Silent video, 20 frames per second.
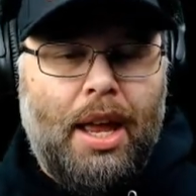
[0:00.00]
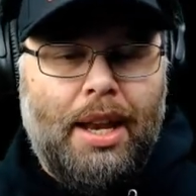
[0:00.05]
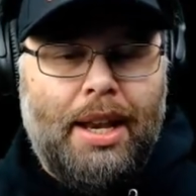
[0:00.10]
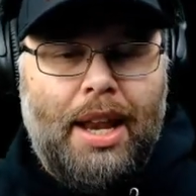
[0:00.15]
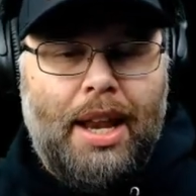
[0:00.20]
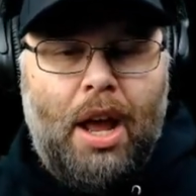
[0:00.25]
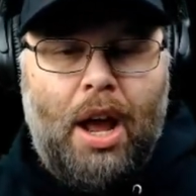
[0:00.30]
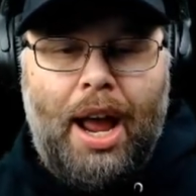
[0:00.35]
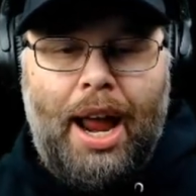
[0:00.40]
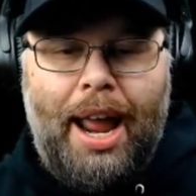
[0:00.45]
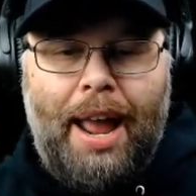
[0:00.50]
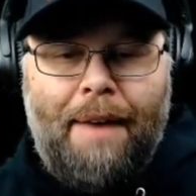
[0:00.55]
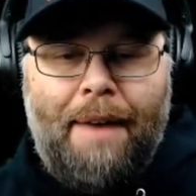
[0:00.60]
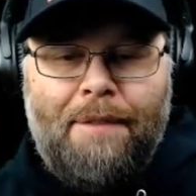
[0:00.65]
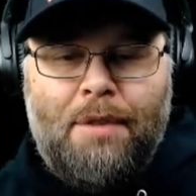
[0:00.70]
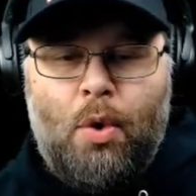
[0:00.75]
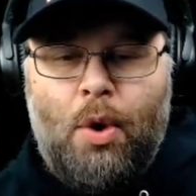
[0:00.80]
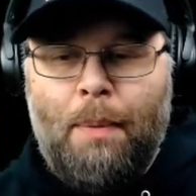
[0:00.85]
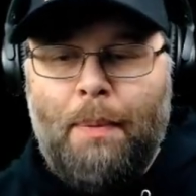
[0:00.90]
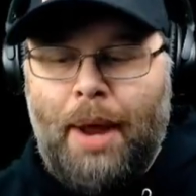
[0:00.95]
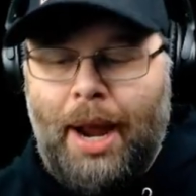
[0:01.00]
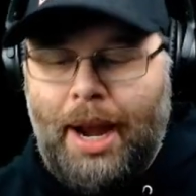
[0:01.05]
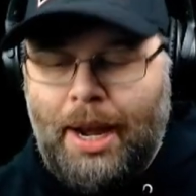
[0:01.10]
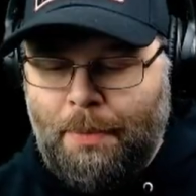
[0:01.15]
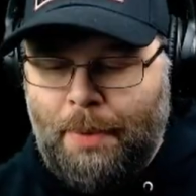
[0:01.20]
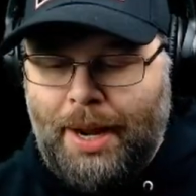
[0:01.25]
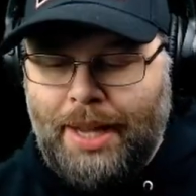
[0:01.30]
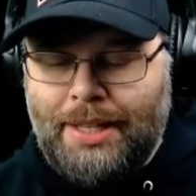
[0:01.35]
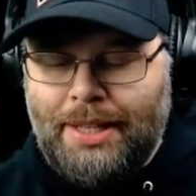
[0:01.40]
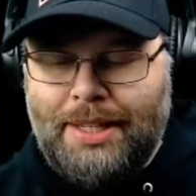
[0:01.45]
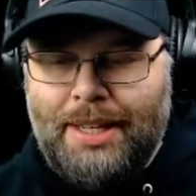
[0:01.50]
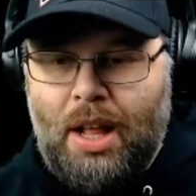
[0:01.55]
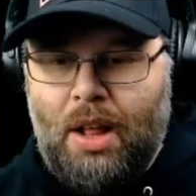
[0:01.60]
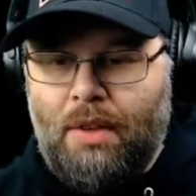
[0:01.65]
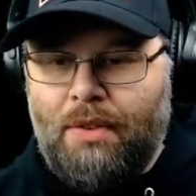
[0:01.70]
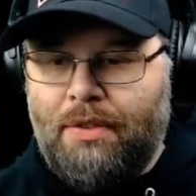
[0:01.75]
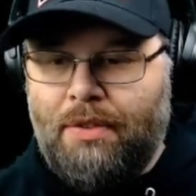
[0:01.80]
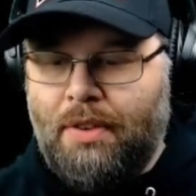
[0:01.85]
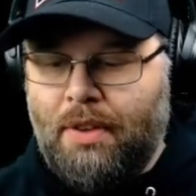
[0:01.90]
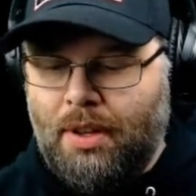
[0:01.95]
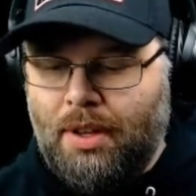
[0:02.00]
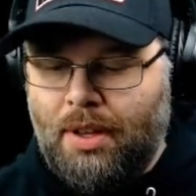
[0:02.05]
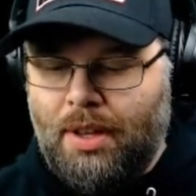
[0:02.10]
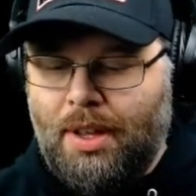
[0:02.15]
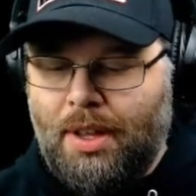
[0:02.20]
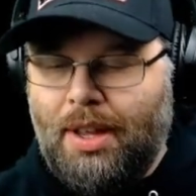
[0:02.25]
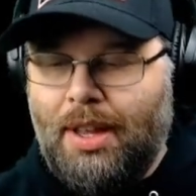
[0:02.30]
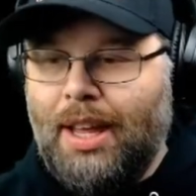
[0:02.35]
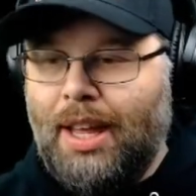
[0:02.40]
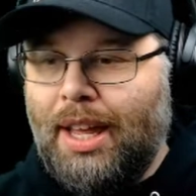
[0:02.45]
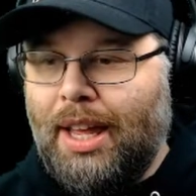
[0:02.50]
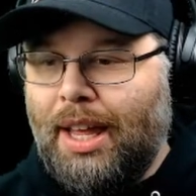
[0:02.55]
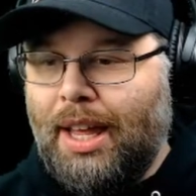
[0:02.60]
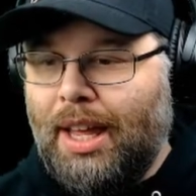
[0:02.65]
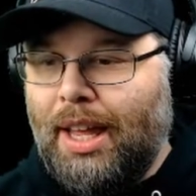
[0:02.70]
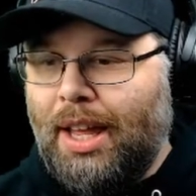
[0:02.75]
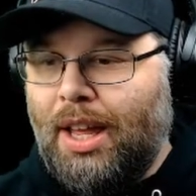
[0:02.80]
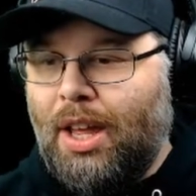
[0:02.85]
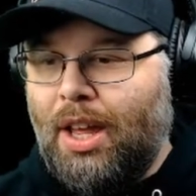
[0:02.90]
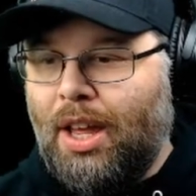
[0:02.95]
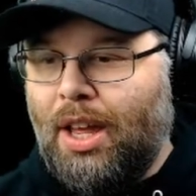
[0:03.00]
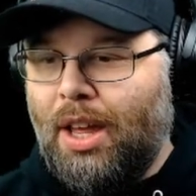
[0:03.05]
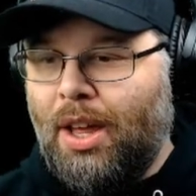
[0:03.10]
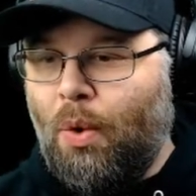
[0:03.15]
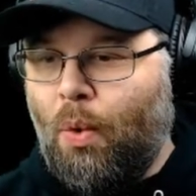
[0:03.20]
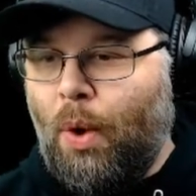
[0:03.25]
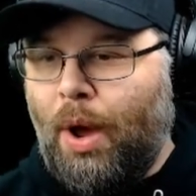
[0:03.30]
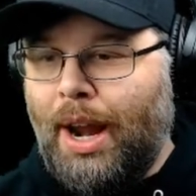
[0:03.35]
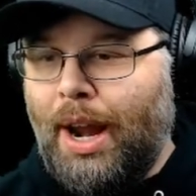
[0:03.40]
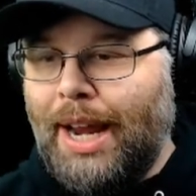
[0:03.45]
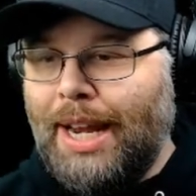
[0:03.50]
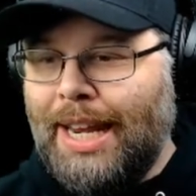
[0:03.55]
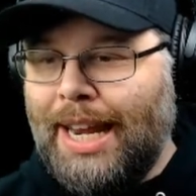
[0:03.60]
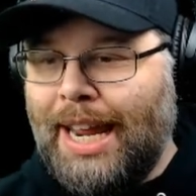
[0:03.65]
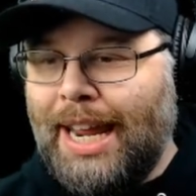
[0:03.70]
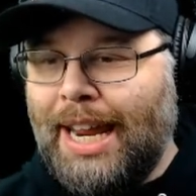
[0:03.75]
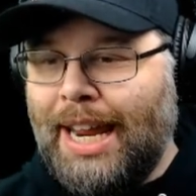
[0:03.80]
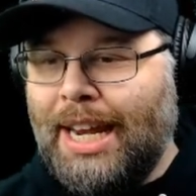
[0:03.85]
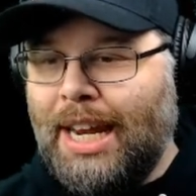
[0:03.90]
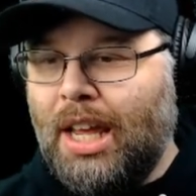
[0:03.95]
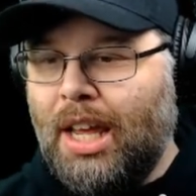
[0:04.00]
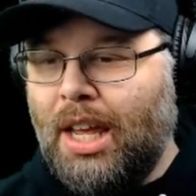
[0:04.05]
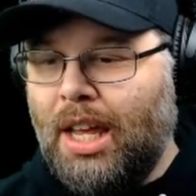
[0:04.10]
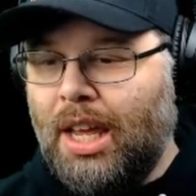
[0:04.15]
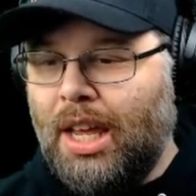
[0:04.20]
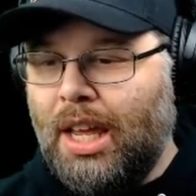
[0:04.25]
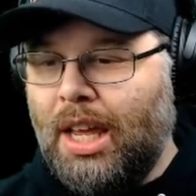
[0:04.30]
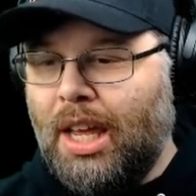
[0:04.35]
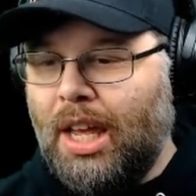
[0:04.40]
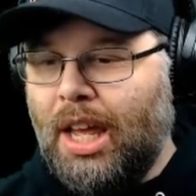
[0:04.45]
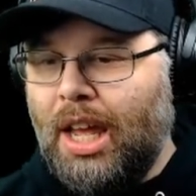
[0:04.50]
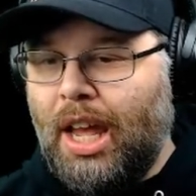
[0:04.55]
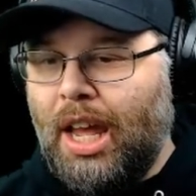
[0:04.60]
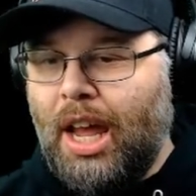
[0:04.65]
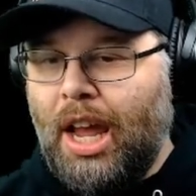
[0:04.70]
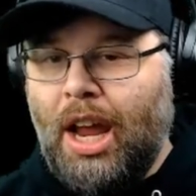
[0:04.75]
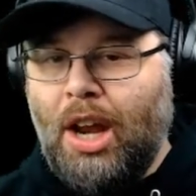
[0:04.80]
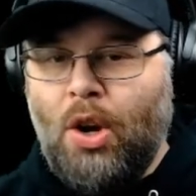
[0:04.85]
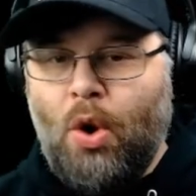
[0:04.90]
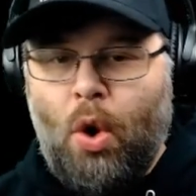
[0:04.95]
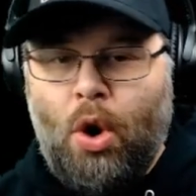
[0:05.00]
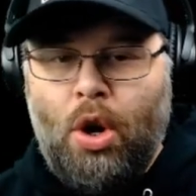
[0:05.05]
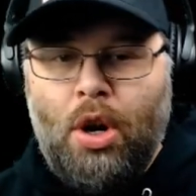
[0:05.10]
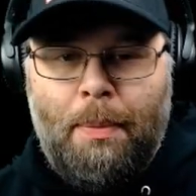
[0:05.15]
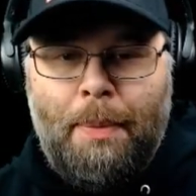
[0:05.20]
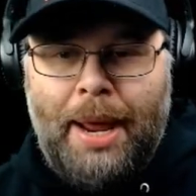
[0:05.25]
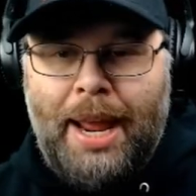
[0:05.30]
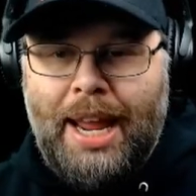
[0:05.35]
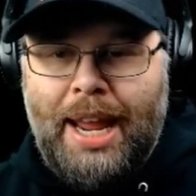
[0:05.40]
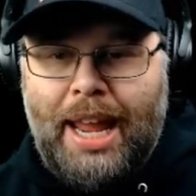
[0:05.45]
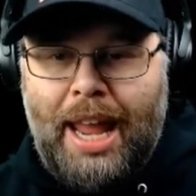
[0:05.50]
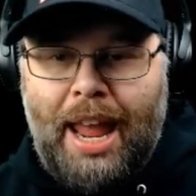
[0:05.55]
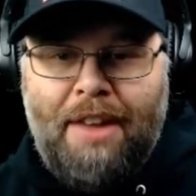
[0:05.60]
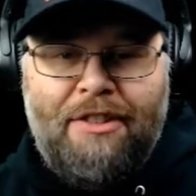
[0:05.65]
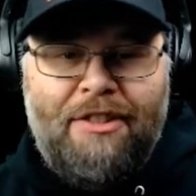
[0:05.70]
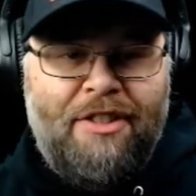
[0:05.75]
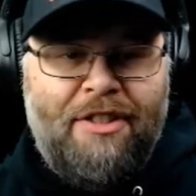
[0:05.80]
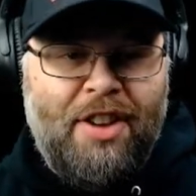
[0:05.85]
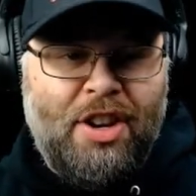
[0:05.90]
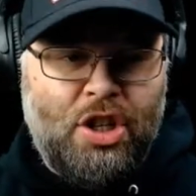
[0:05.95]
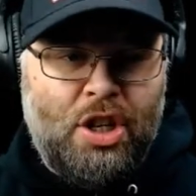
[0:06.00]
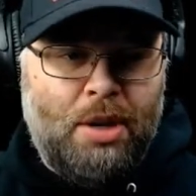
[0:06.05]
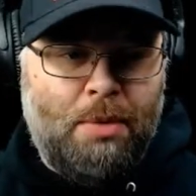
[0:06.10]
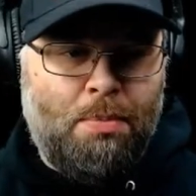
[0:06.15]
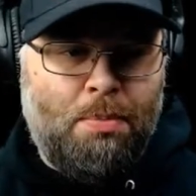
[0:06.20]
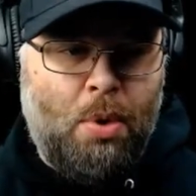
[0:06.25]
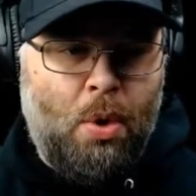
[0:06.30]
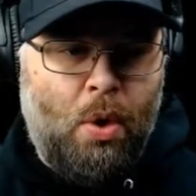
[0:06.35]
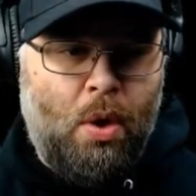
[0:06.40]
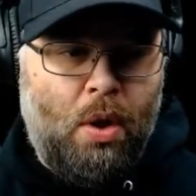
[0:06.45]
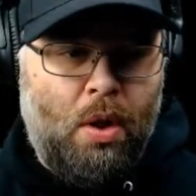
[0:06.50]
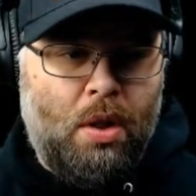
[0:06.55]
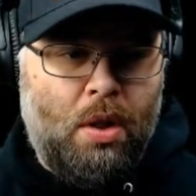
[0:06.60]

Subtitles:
now I have to remind myself what I need in order to make a fishing pole.